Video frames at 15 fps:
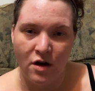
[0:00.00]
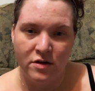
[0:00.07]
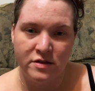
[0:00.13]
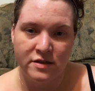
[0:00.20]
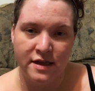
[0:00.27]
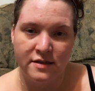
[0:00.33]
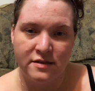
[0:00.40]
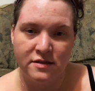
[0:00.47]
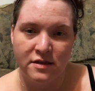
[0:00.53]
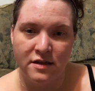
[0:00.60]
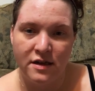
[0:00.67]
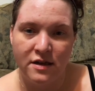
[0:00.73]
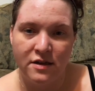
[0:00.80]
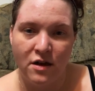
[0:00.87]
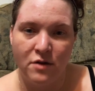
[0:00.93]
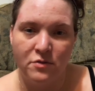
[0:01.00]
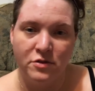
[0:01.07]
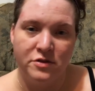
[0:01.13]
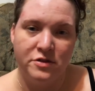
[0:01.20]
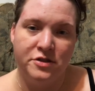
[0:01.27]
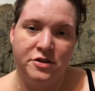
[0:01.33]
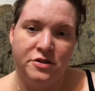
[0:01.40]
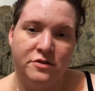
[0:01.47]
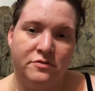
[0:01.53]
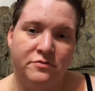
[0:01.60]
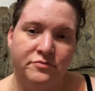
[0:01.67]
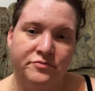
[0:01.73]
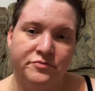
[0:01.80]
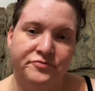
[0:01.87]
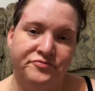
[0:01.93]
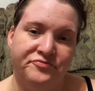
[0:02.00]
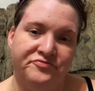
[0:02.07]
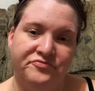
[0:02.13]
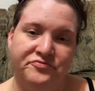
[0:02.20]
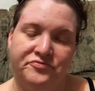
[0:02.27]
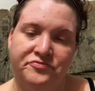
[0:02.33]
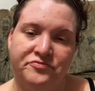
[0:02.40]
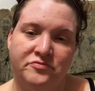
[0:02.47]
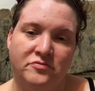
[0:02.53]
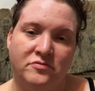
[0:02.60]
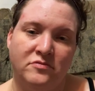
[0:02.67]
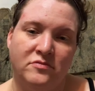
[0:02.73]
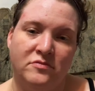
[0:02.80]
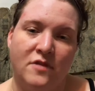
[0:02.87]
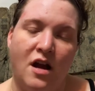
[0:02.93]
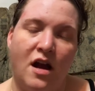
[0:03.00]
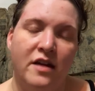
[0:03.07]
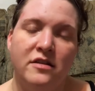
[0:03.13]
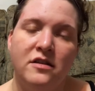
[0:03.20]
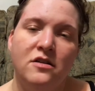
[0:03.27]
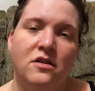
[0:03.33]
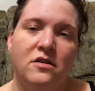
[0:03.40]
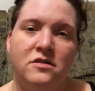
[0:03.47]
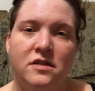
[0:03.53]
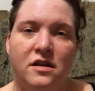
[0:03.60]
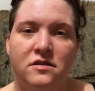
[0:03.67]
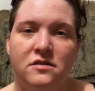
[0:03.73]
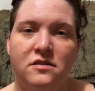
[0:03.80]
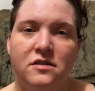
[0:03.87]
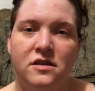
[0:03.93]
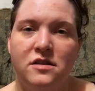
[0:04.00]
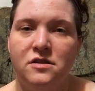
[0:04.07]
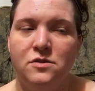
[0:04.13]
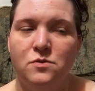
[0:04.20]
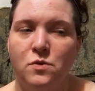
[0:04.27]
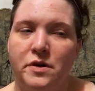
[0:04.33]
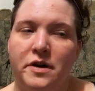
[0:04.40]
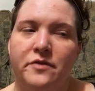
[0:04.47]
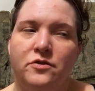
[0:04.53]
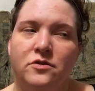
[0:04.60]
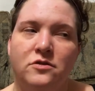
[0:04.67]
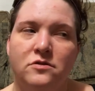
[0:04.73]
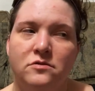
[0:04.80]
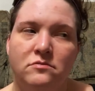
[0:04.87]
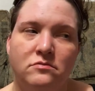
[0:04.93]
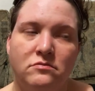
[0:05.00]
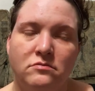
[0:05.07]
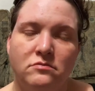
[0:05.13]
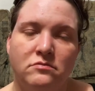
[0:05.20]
Our destiny, not religion. I think our destiny is whatever